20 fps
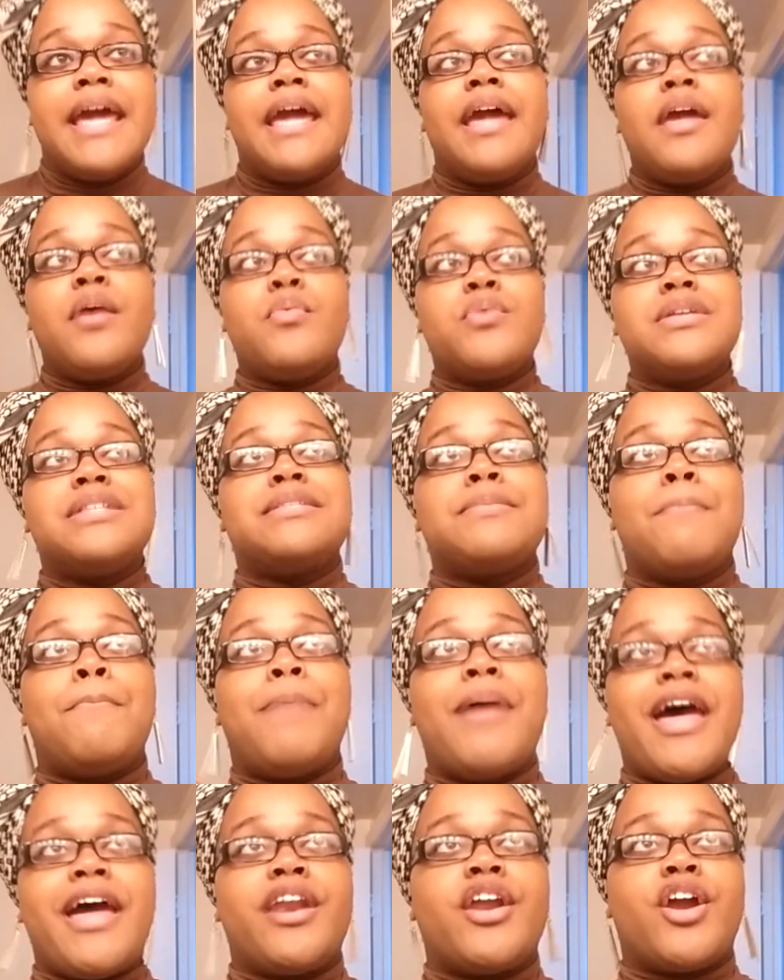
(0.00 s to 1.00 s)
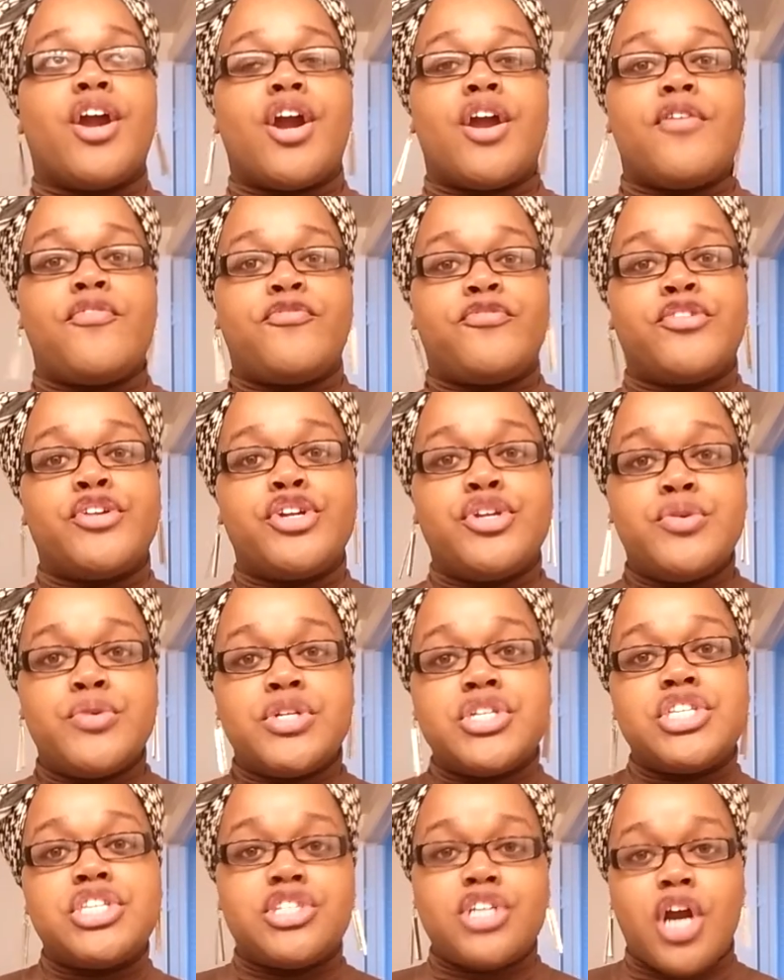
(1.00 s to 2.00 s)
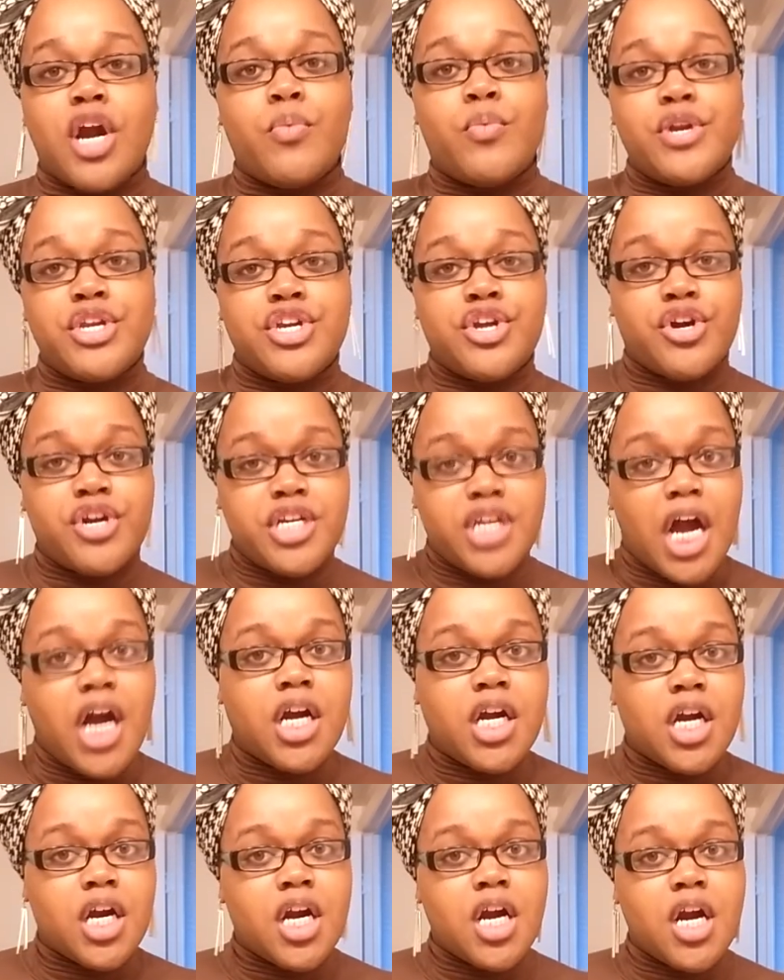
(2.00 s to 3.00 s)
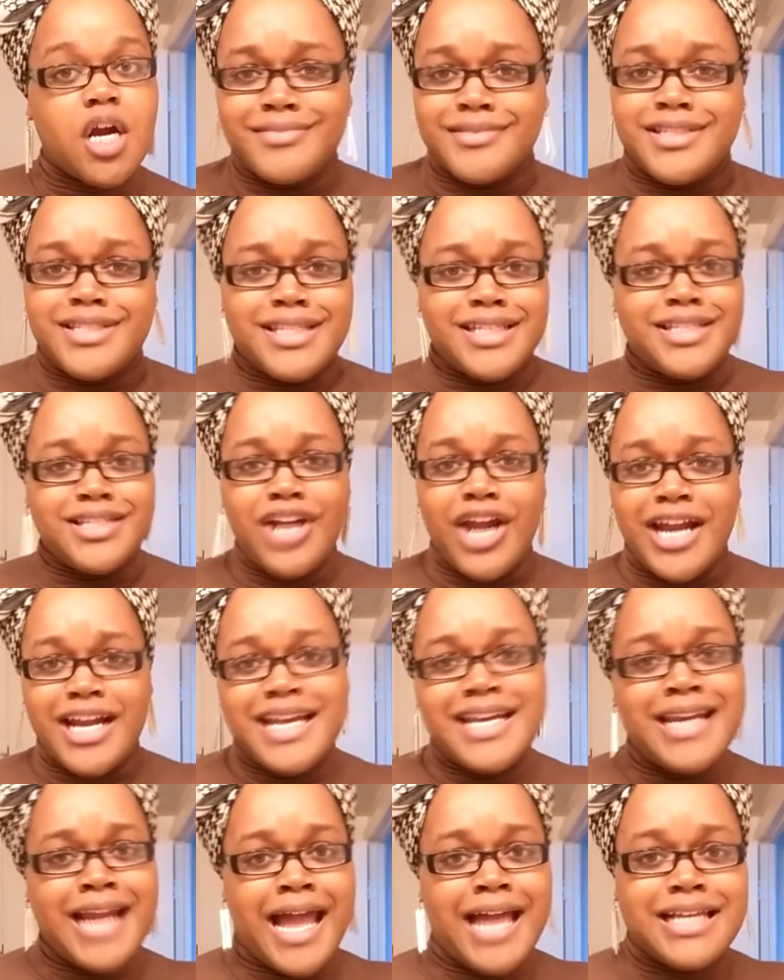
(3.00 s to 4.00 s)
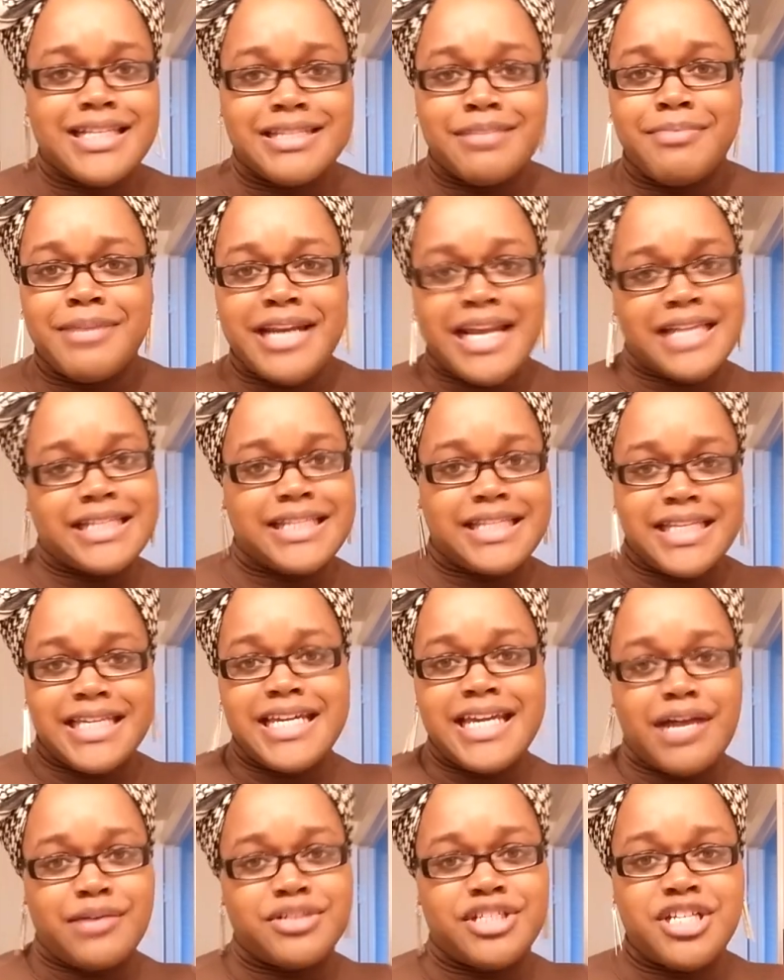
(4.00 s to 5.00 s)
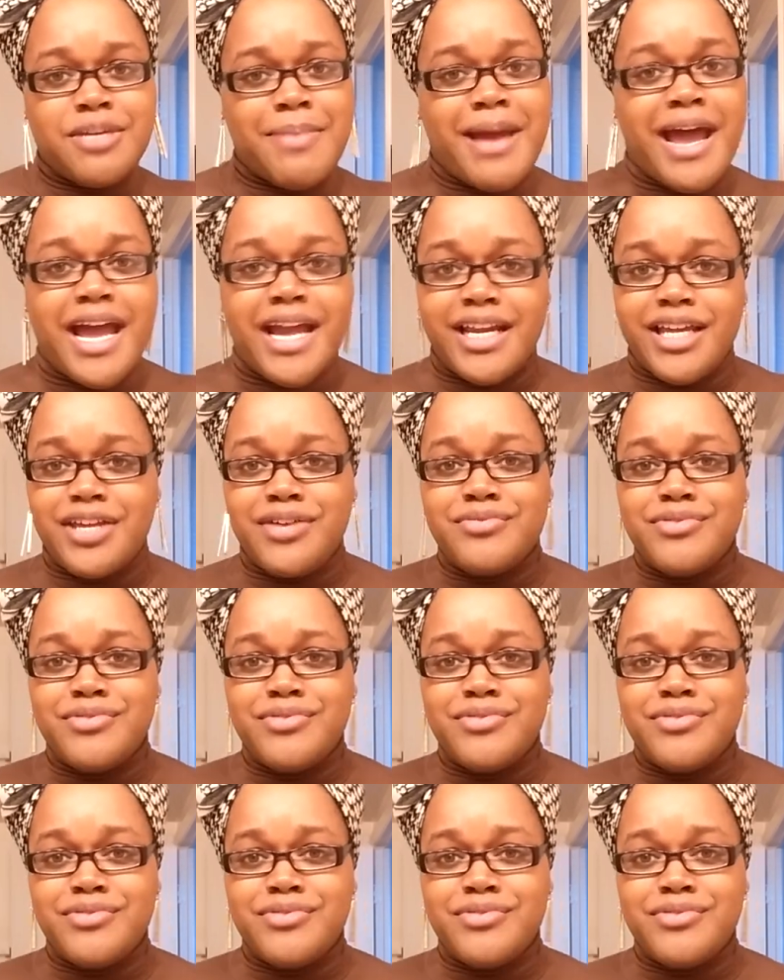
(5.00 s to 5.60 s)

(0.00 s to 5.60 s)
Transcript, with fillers: it was better for you to start when you're younger to try to knock some of that tea out your body,